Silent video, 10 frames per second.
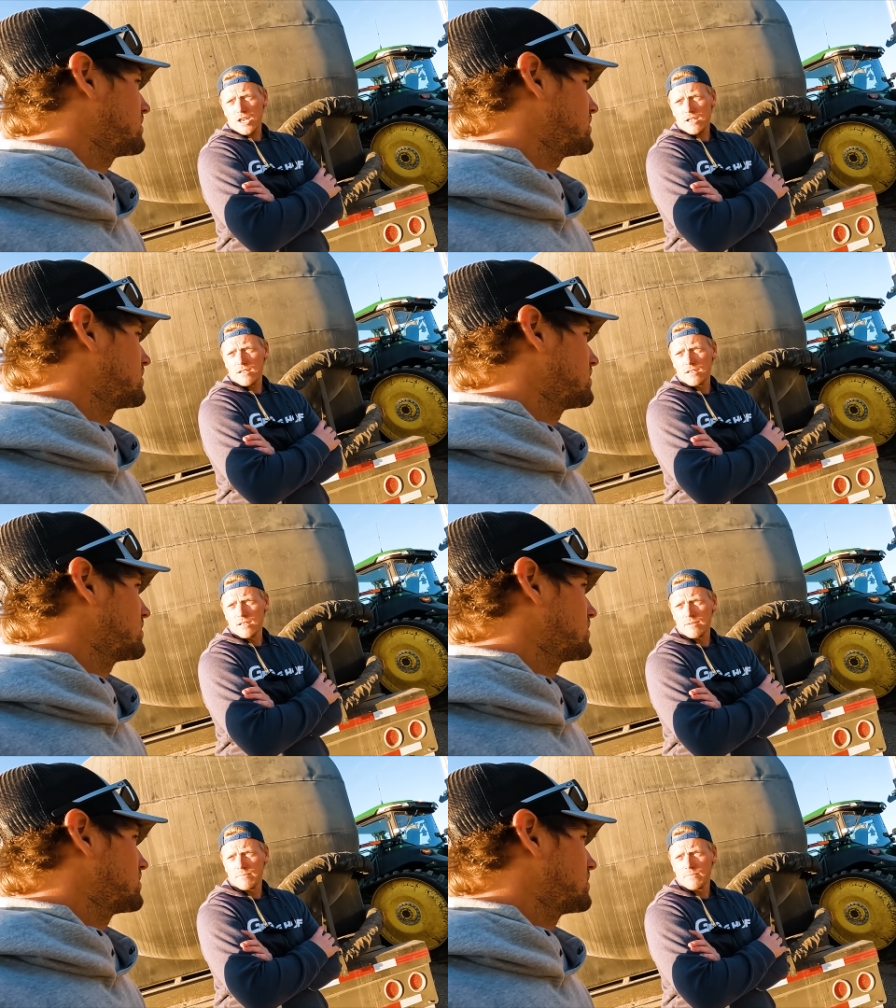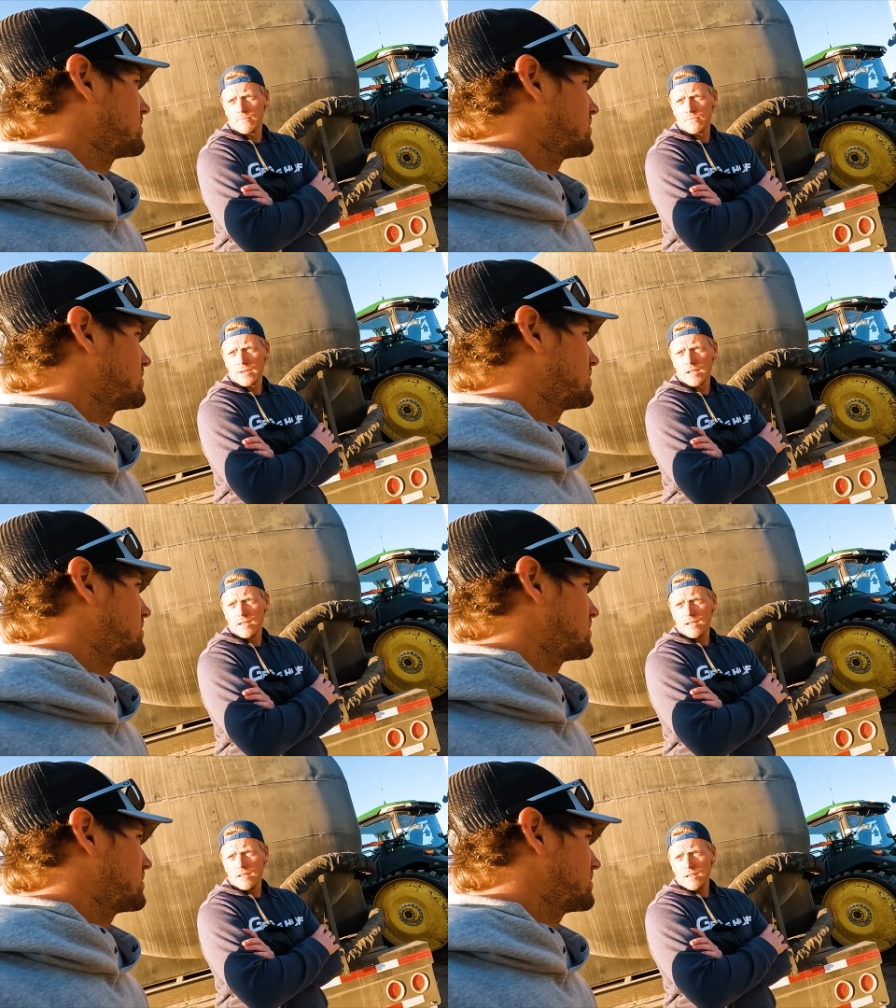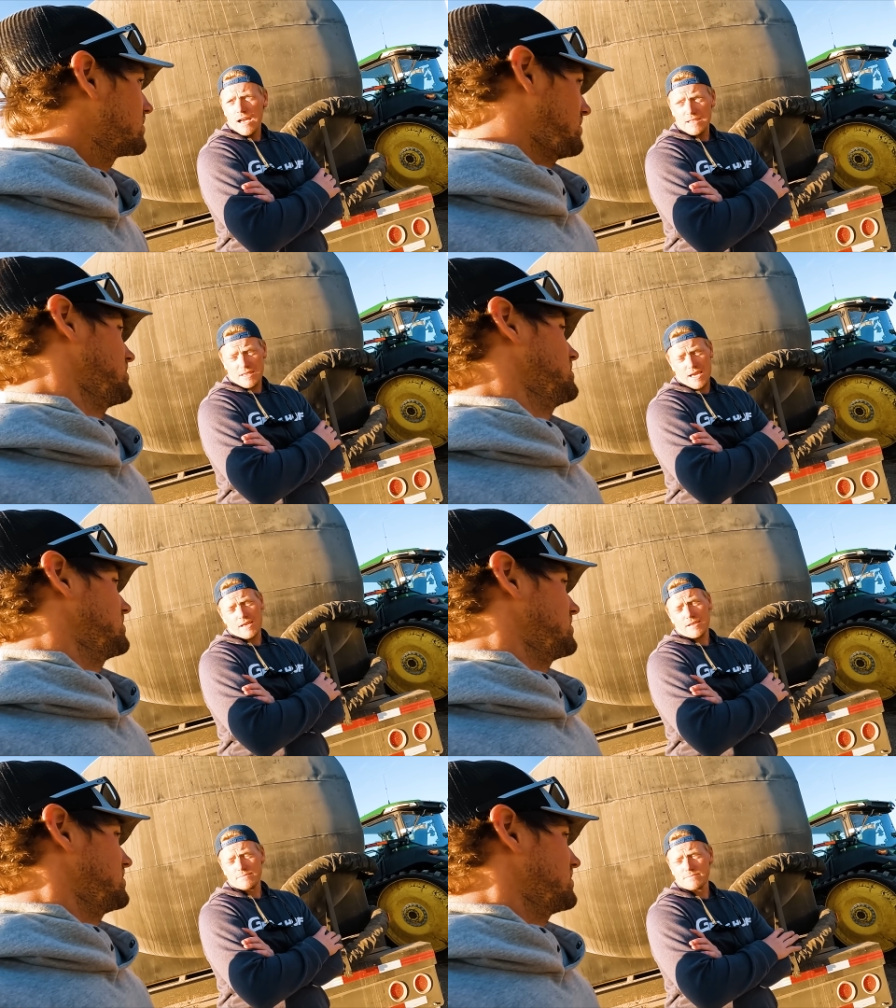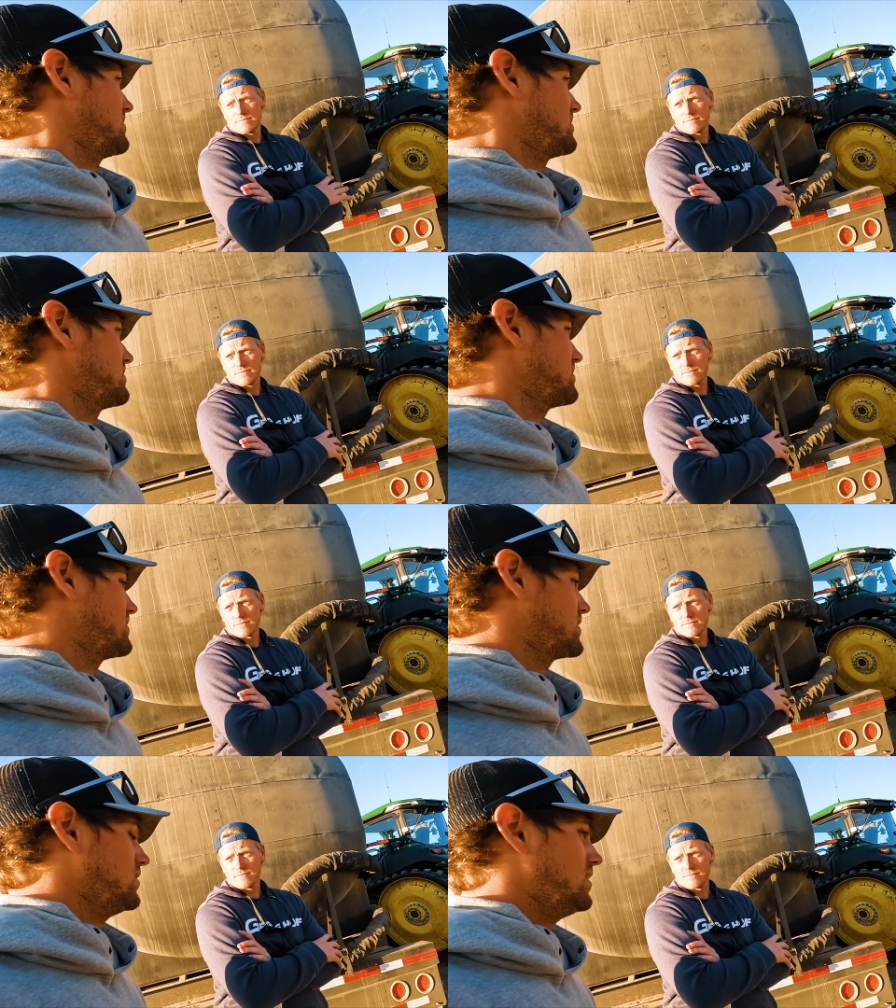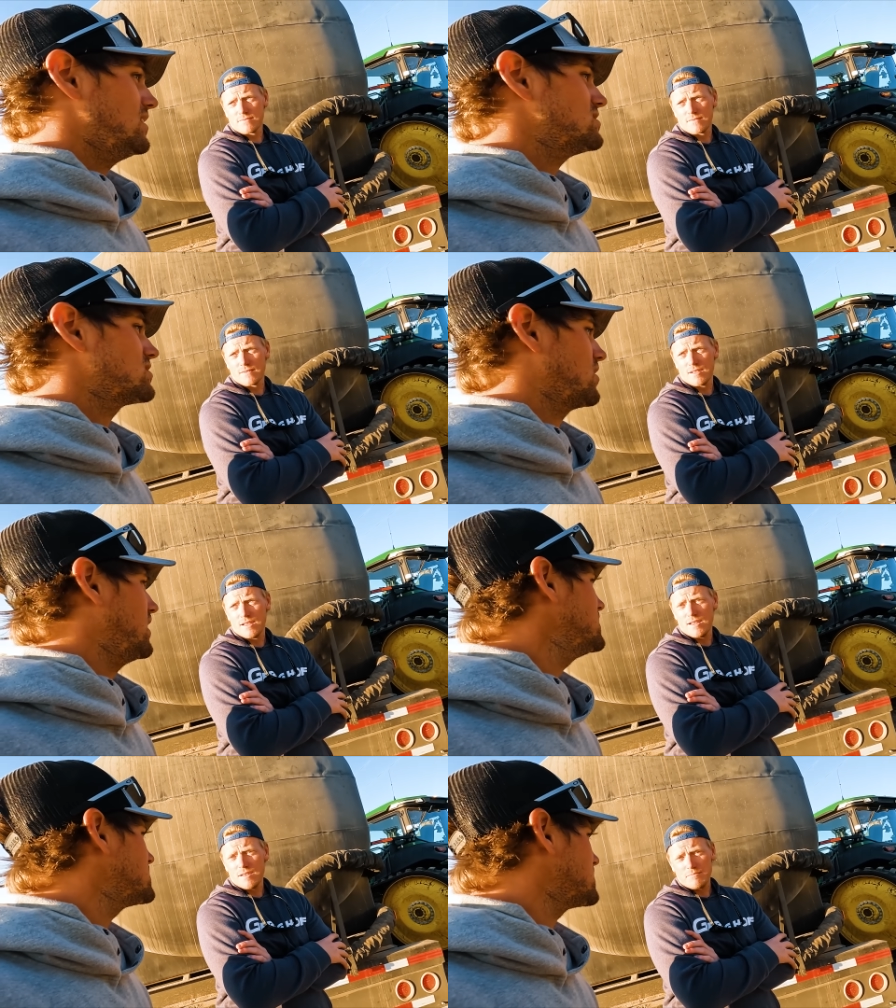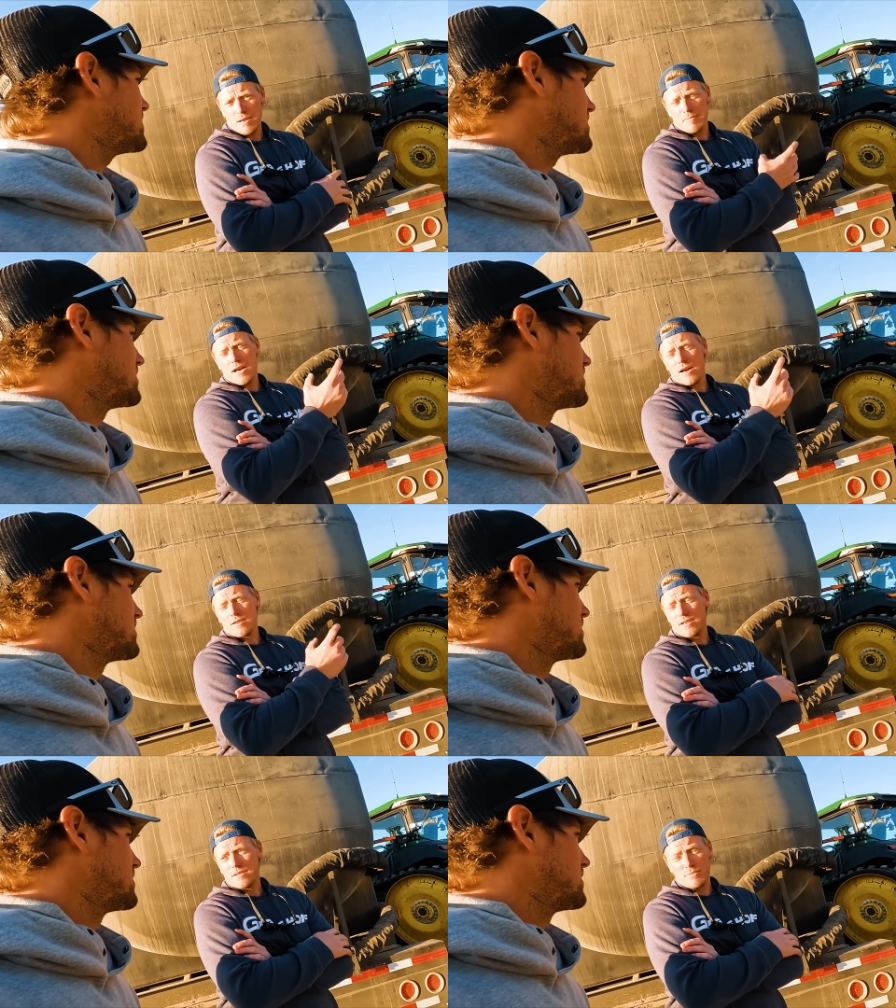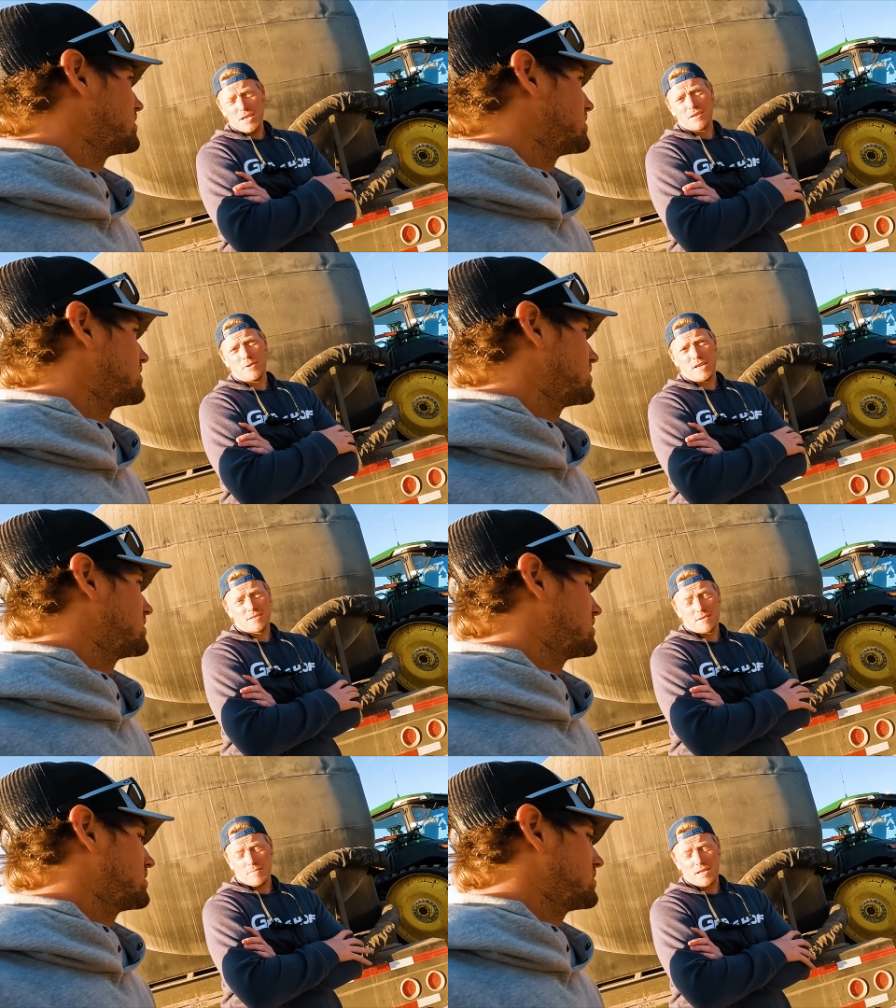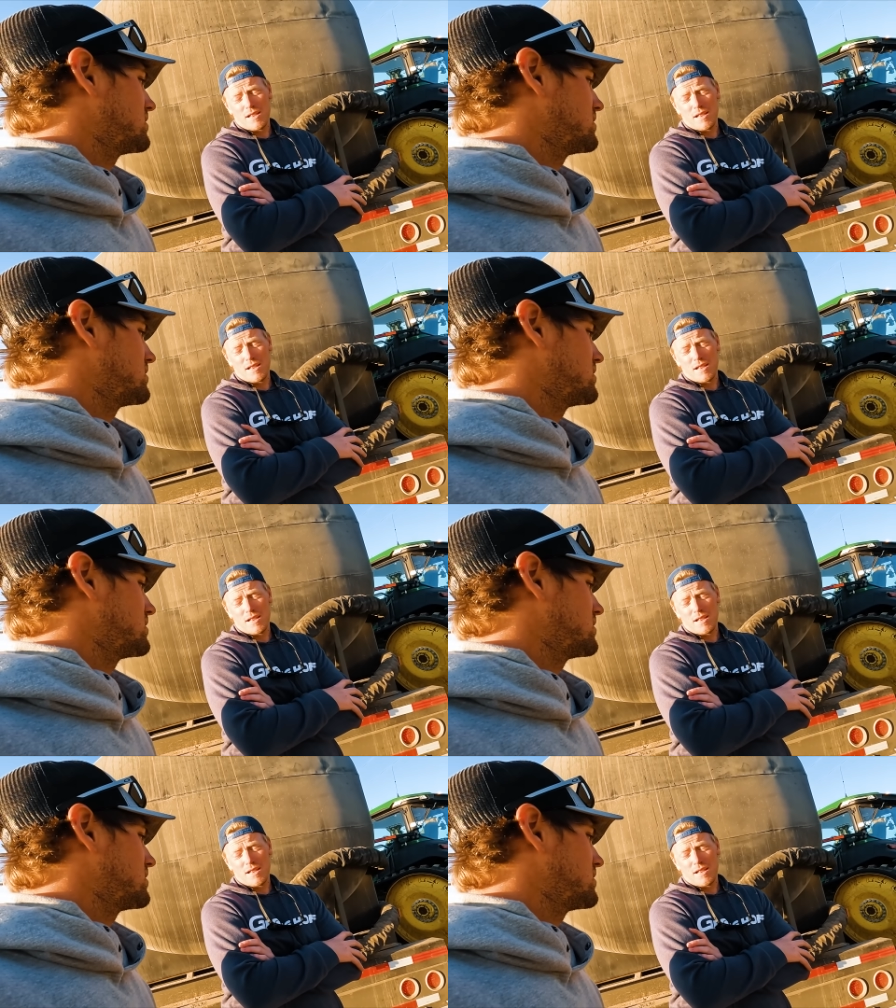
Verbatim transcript: What the? That's crazy. Maybe 100. But either way, it's going to be